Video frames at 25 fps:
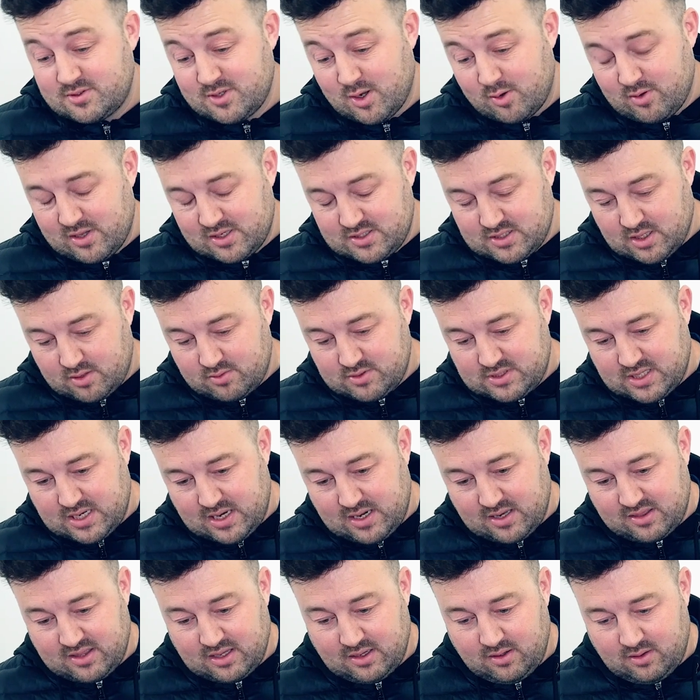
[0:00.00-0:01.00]
No, they don't.
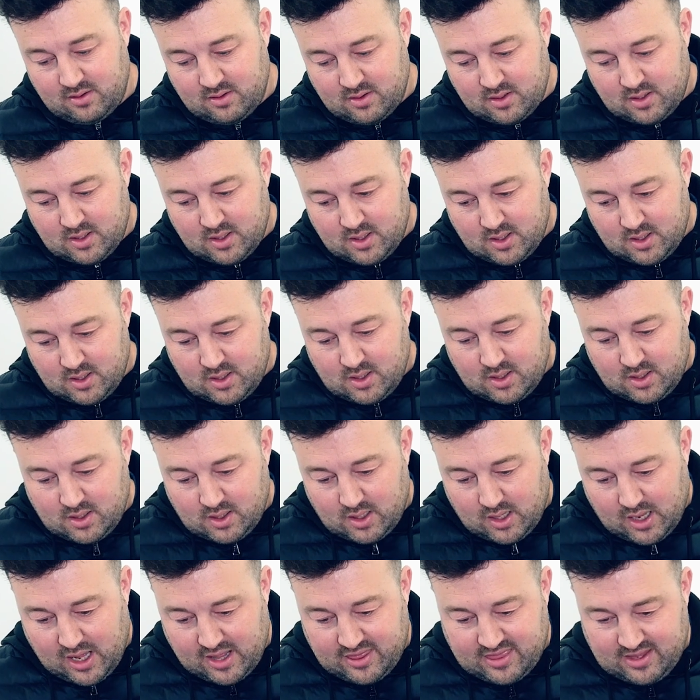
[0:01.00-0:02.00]
And
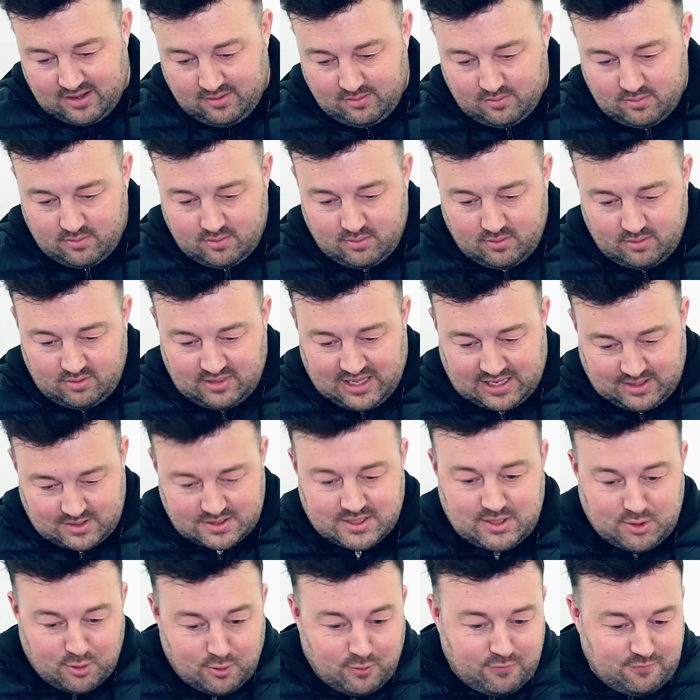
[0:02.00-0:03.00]
I think
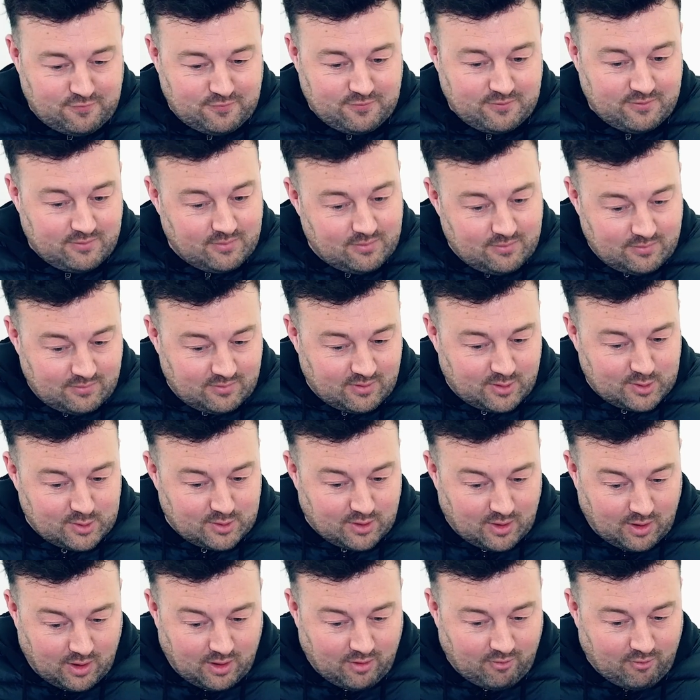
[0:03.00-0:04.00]
that's enough
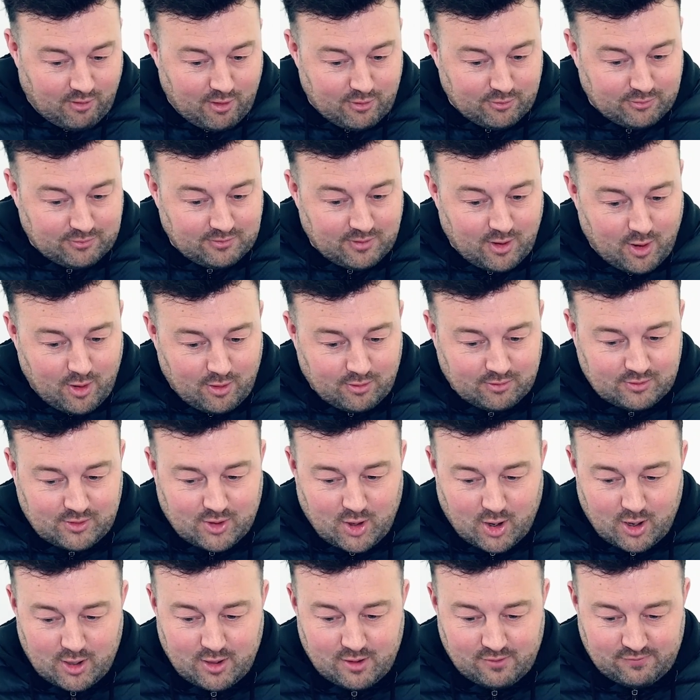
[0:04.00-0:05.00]
on
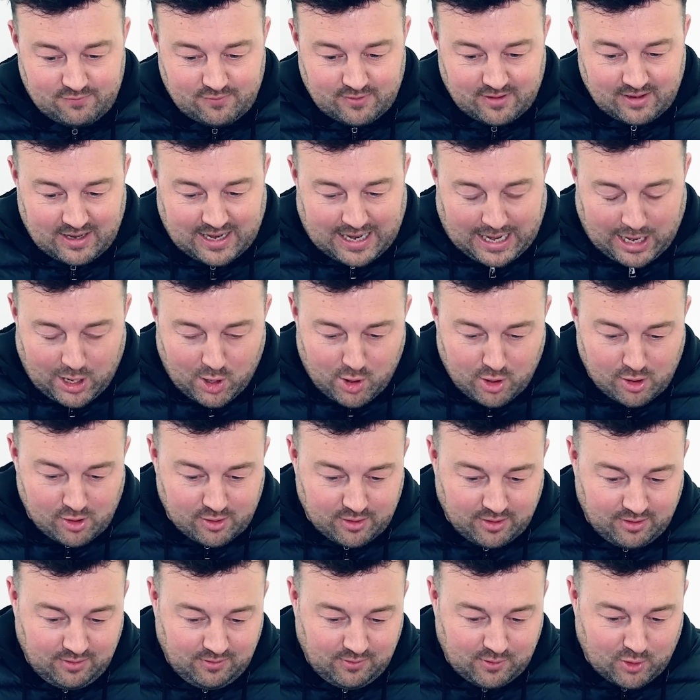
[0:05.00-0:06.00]
kind of
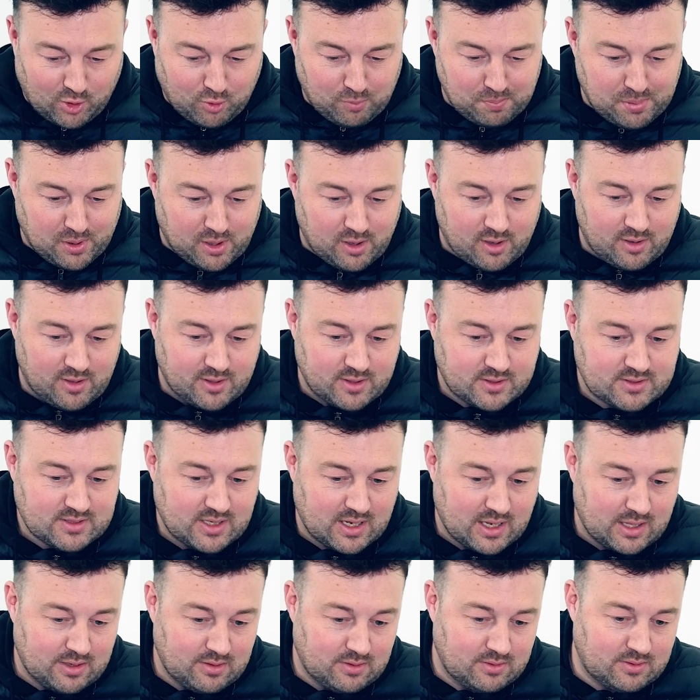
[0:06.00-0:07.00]
AI, Copilot,
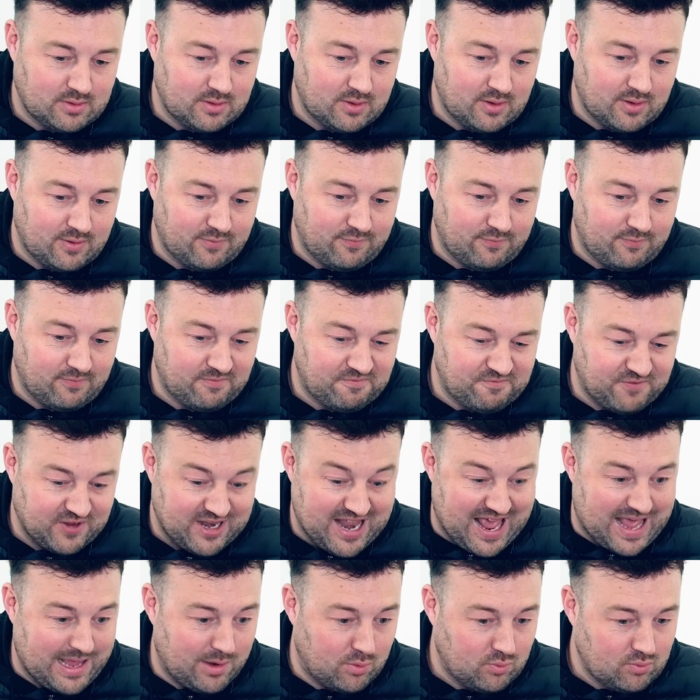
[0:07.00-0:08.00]
and for
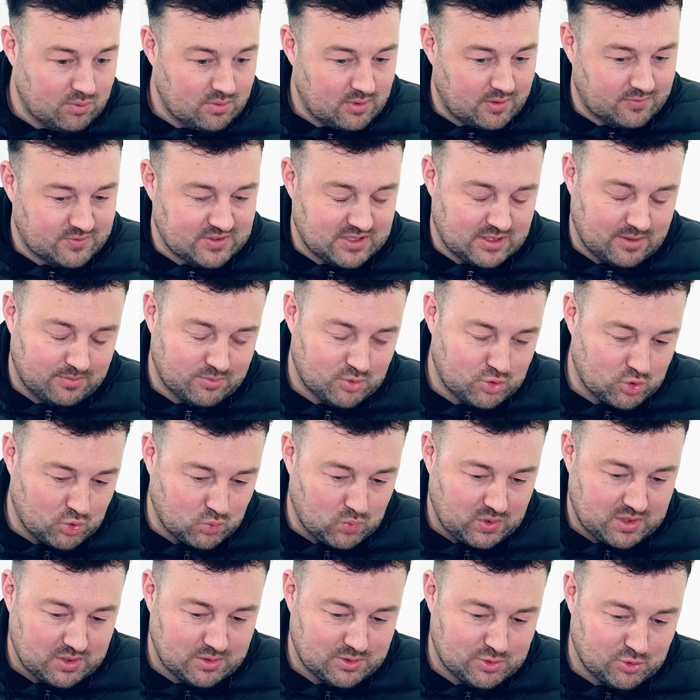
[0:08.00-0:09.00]
now, obviously, I'm sure
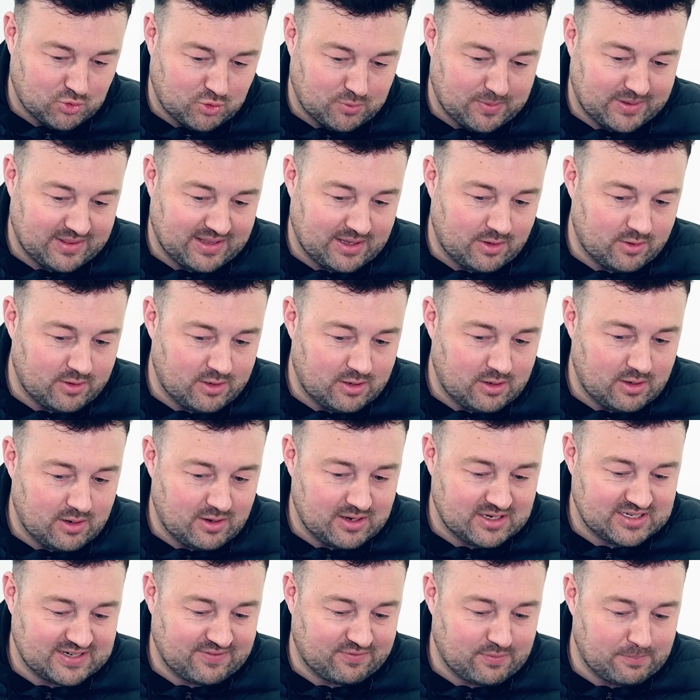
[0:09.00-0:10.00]
we can talk about that
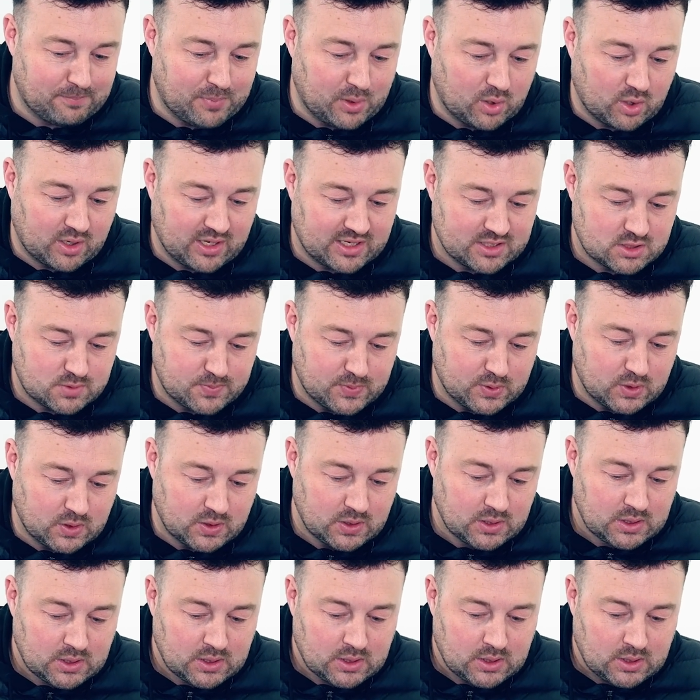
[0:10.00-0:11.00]
on a different podcast, but
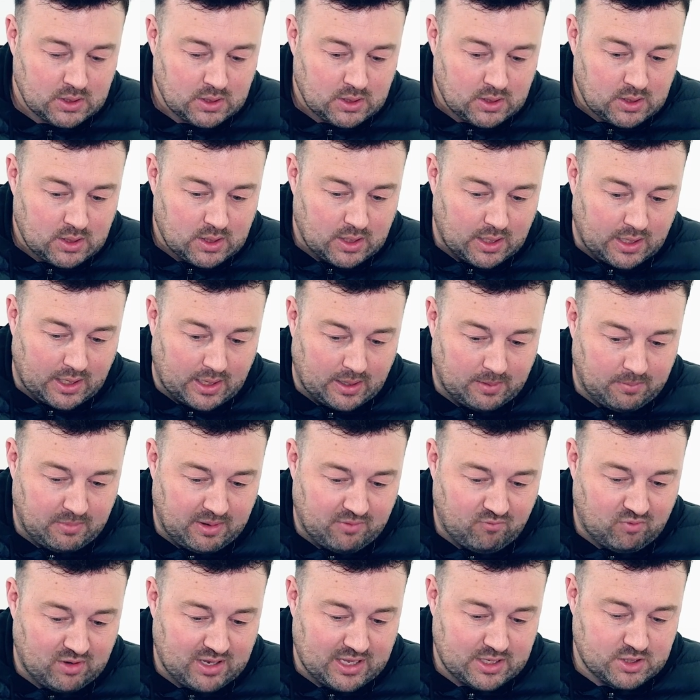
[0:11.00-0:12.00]

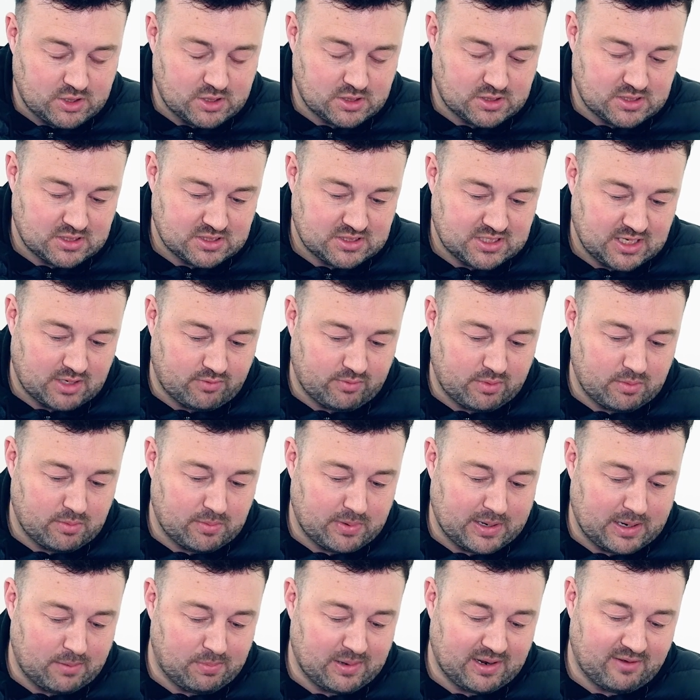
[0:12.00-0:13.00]
in relation to CRM and
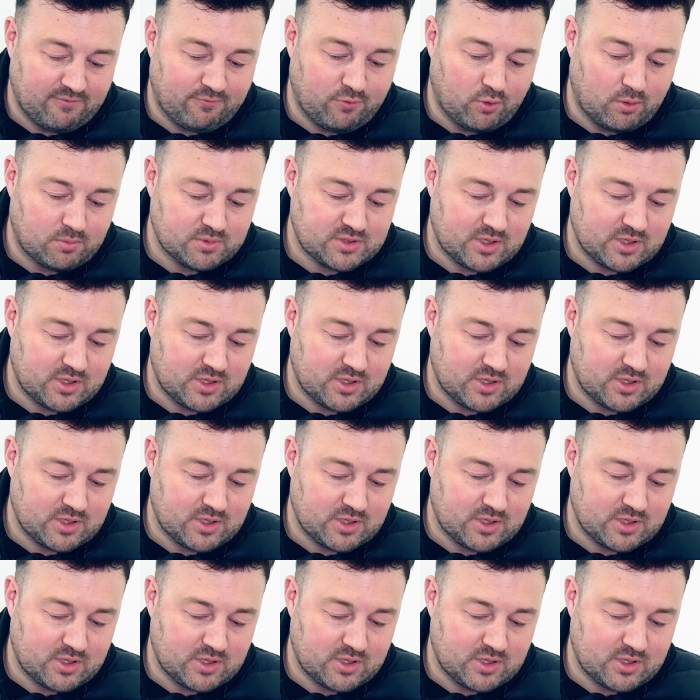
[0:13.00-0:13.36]
Power Platform.